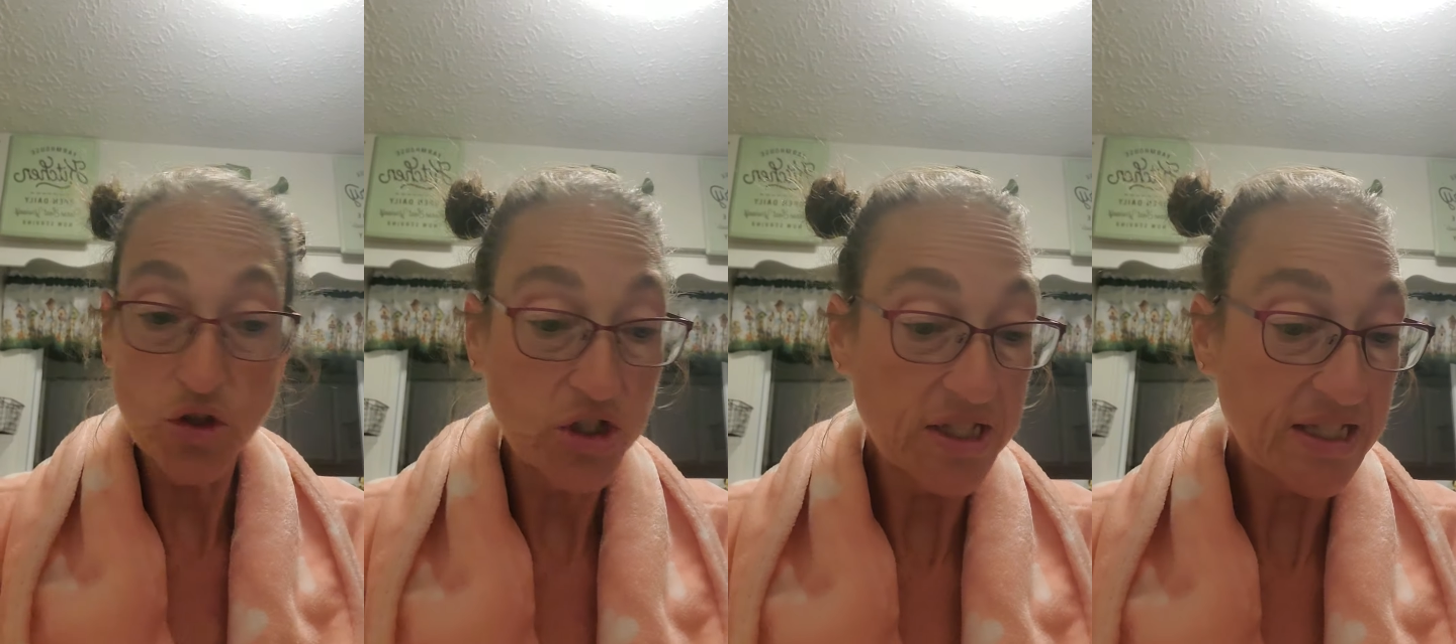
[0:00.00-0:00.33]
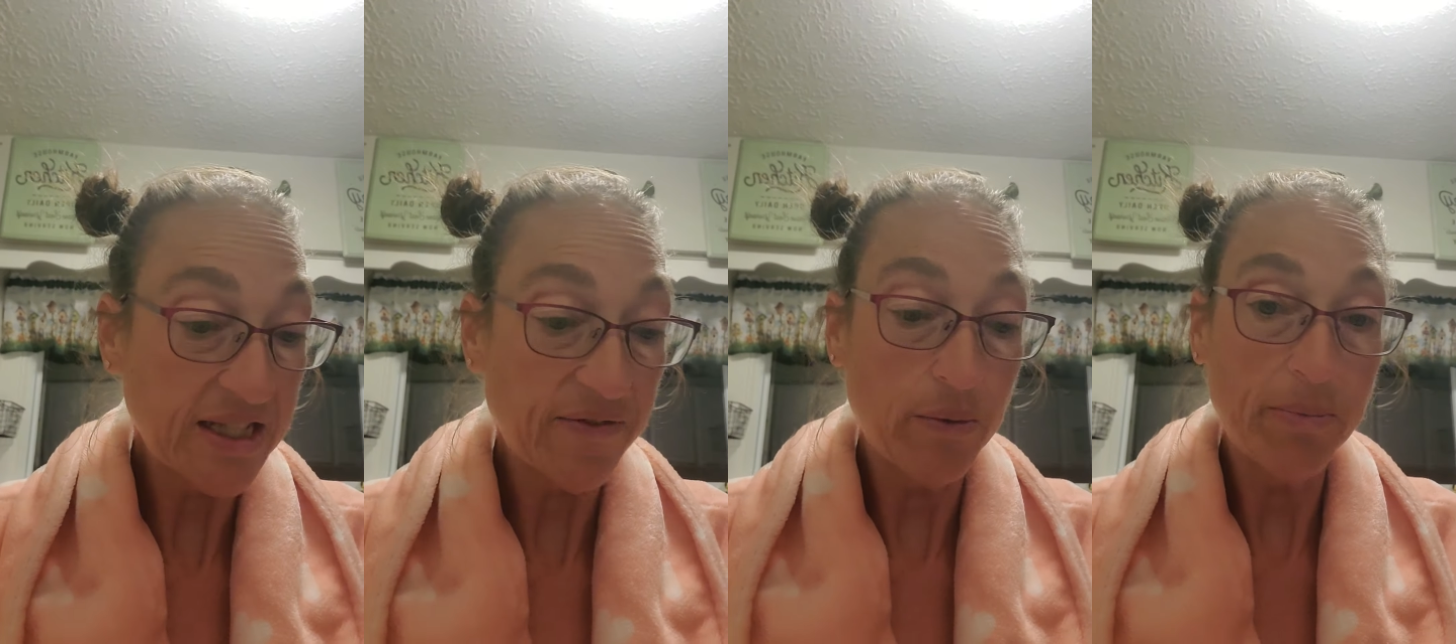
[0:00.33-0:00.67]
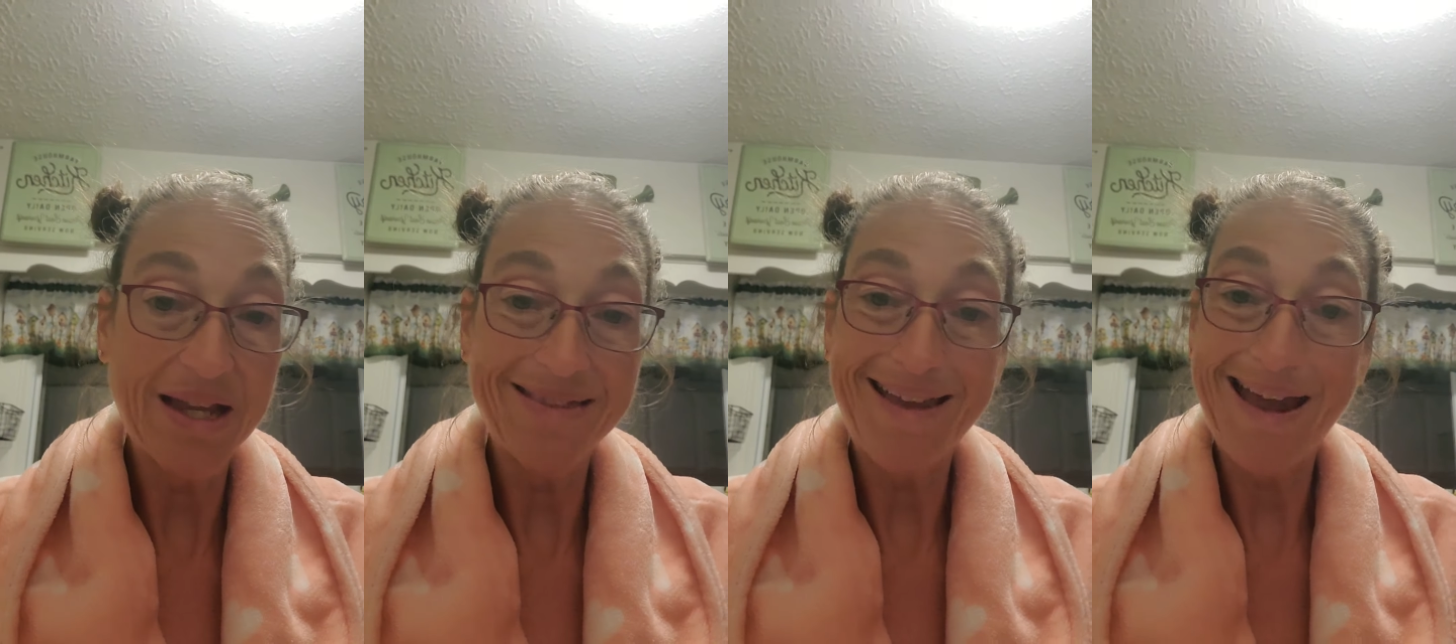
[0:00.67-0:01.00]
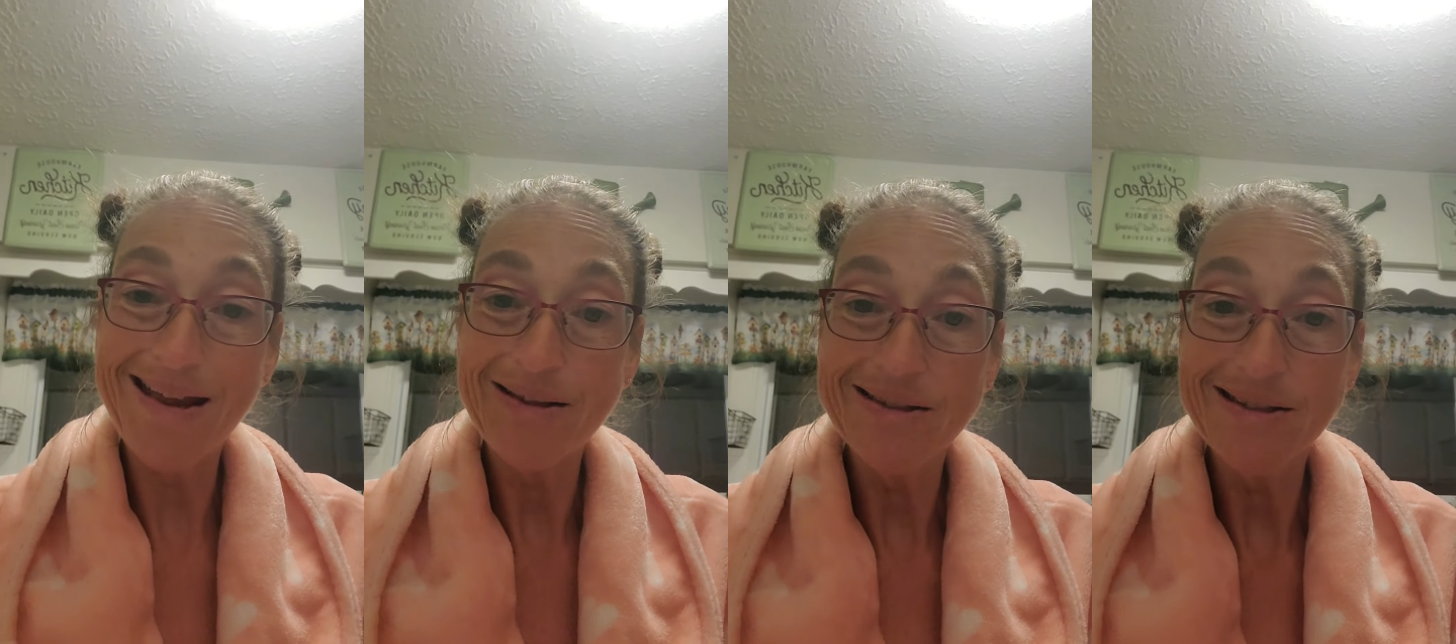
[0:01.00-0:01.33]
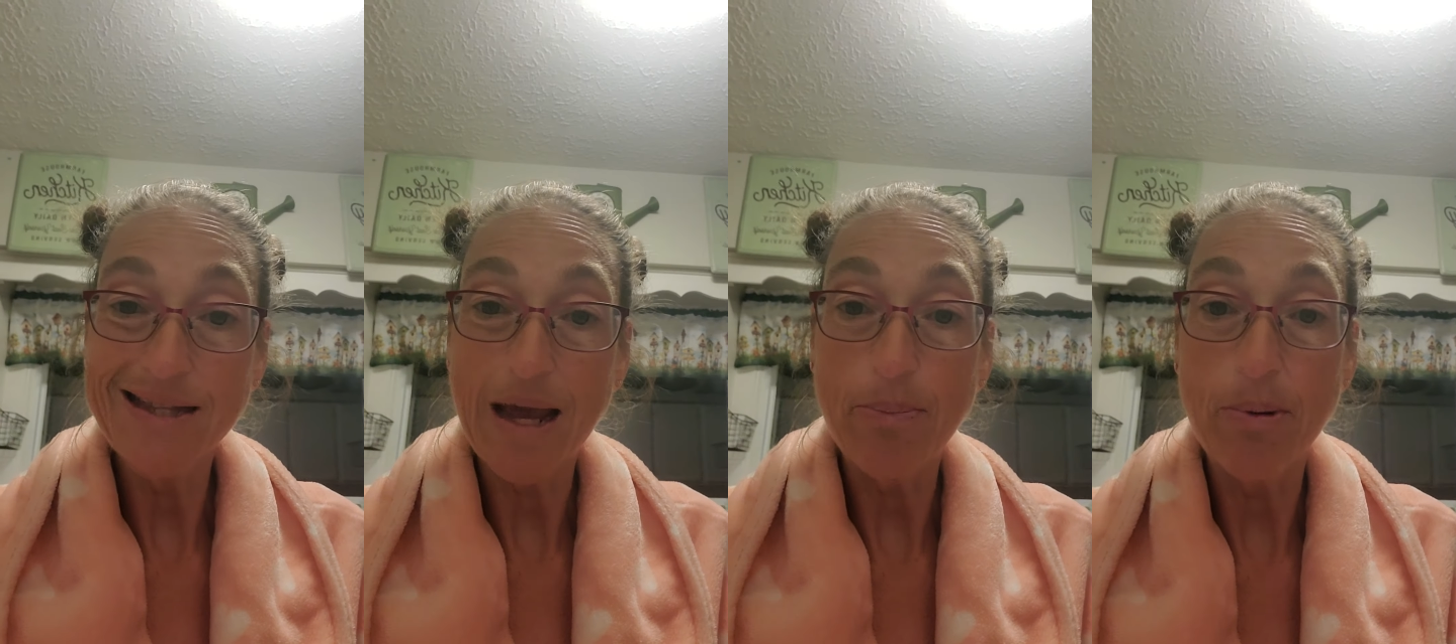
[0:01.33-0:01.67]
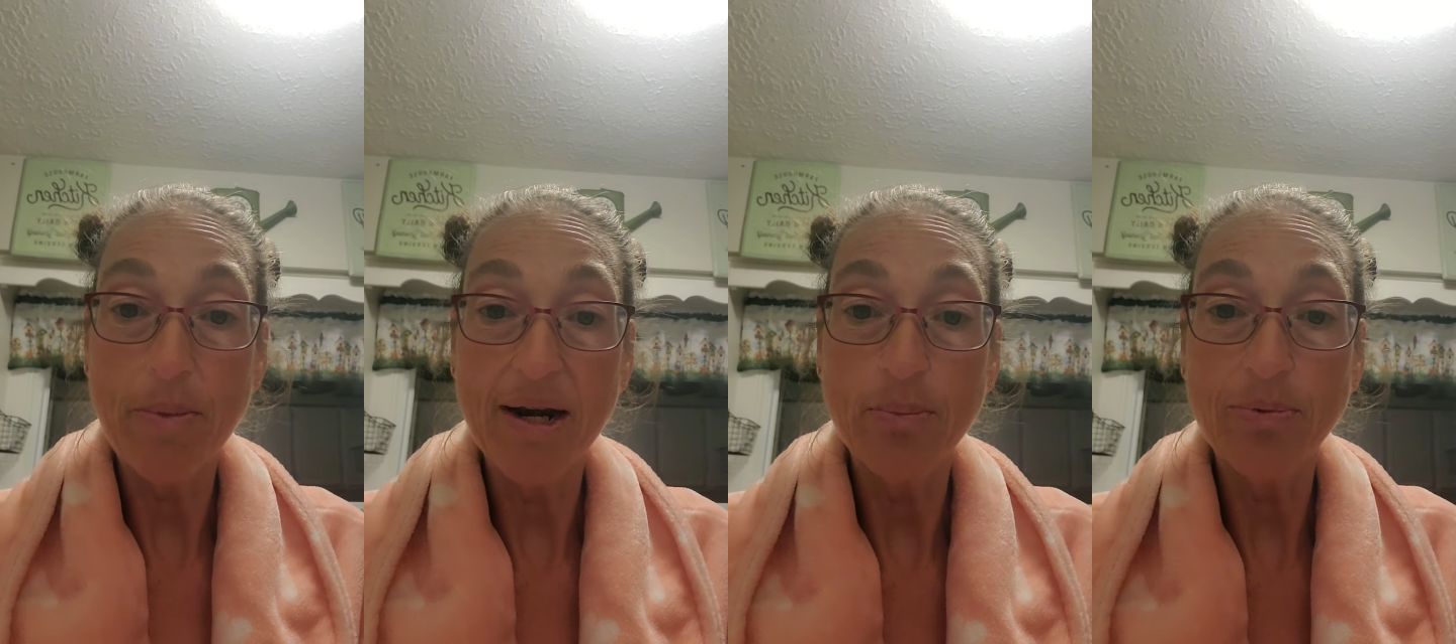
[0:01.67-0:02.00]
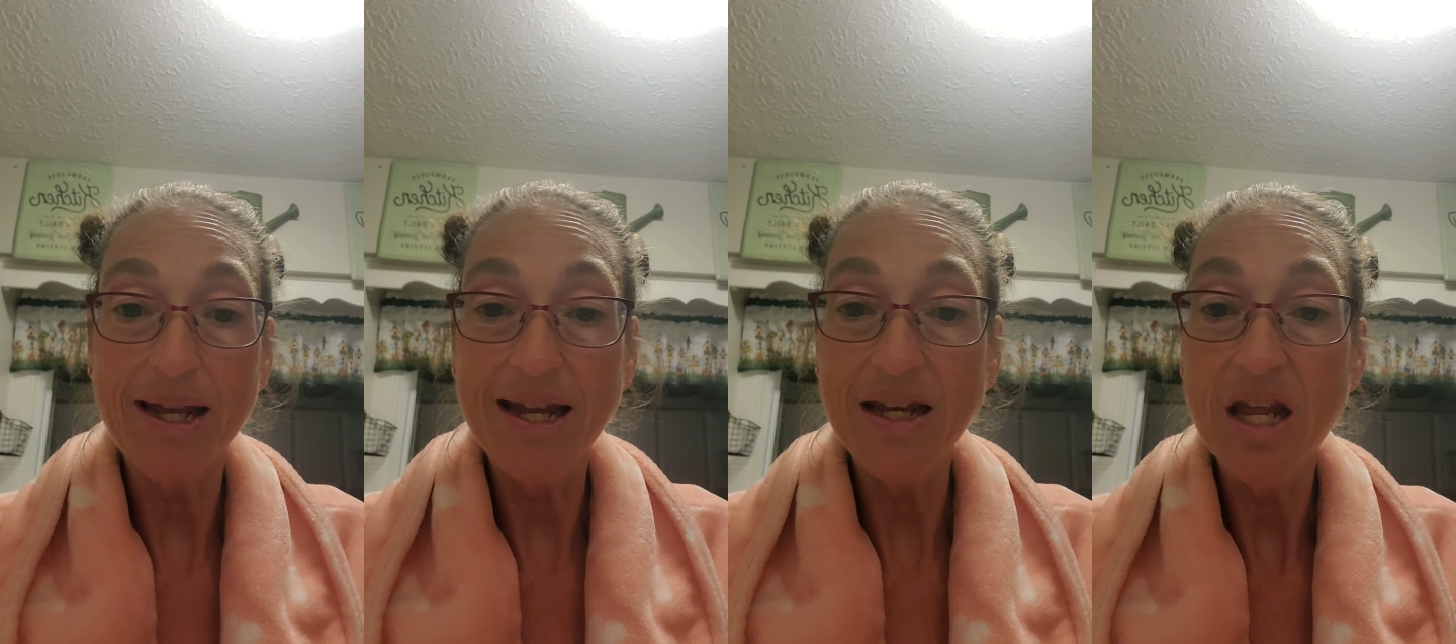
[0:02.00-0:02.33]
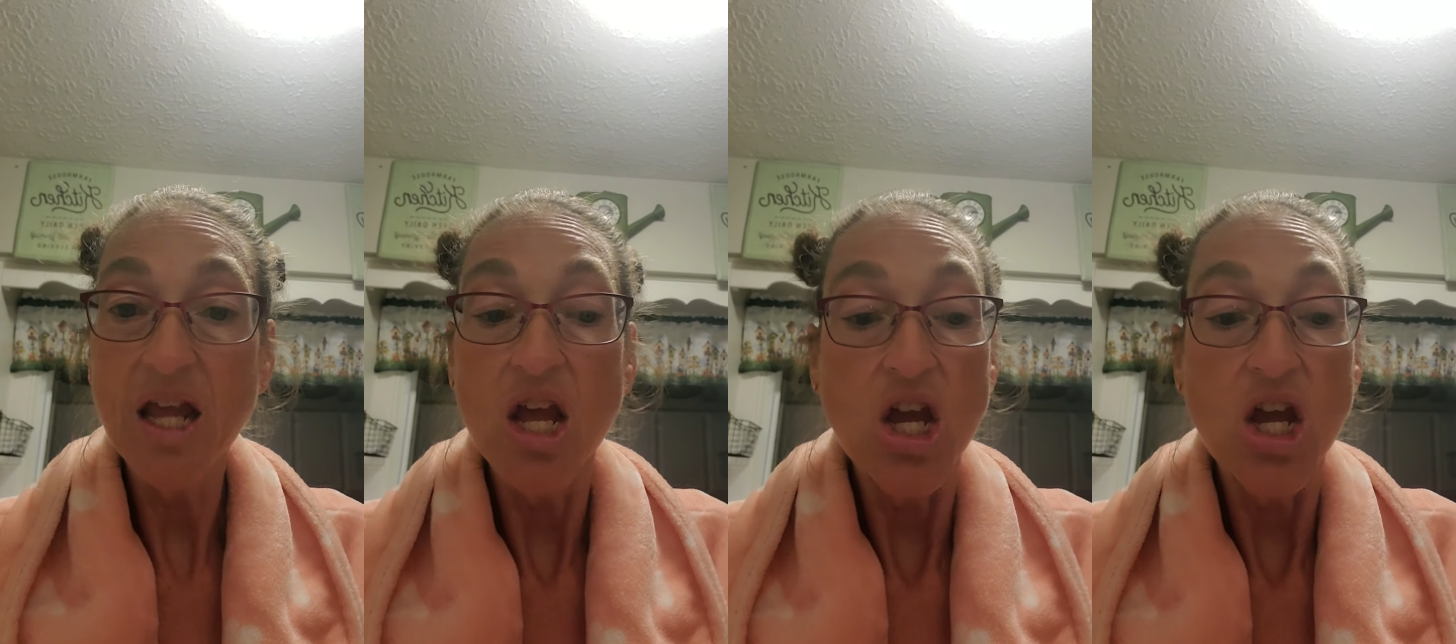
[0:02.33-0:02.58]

or just leave them like that, slap them on a plate.